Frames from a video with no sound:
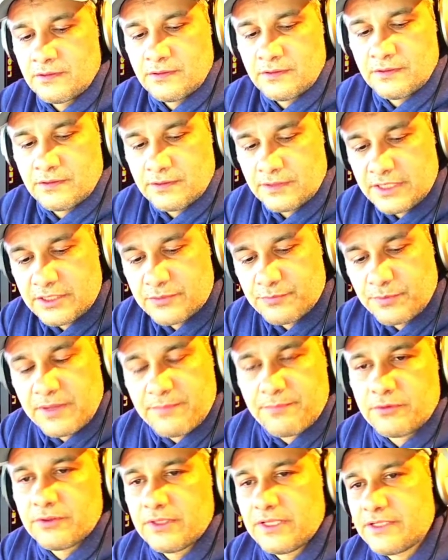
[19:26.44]
These
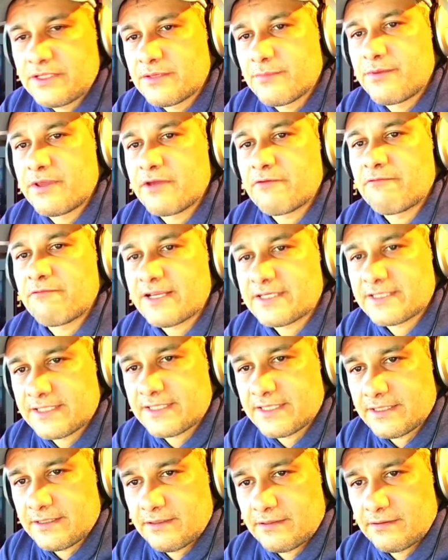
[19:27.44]
people need to be
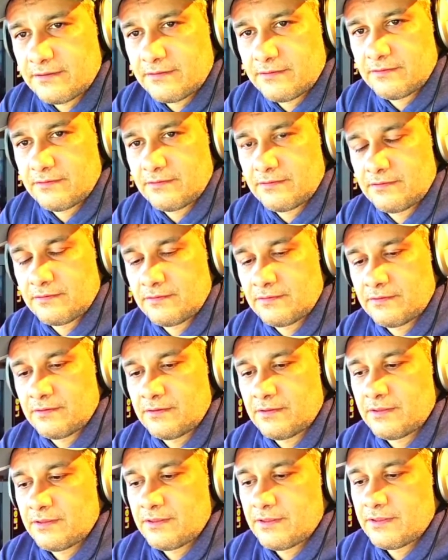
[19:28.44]
arrested.
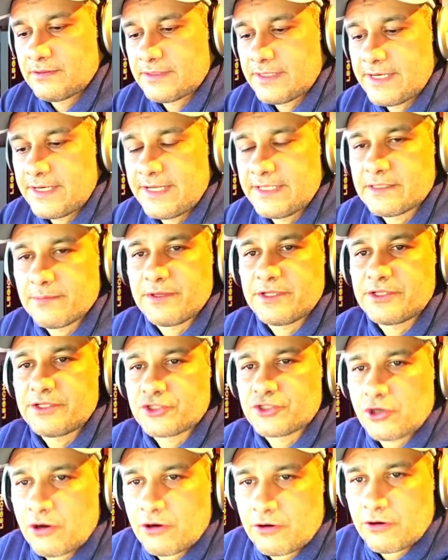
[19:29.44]
They need to be
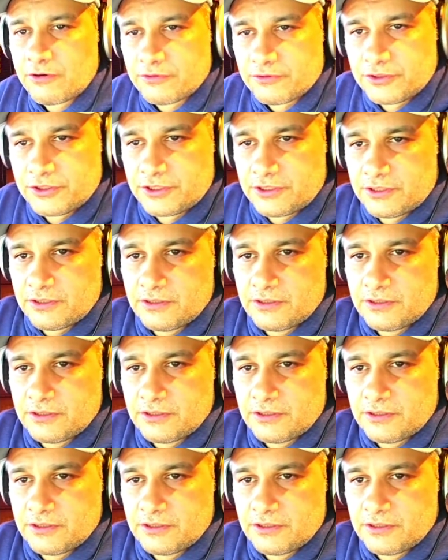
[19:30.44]
charged.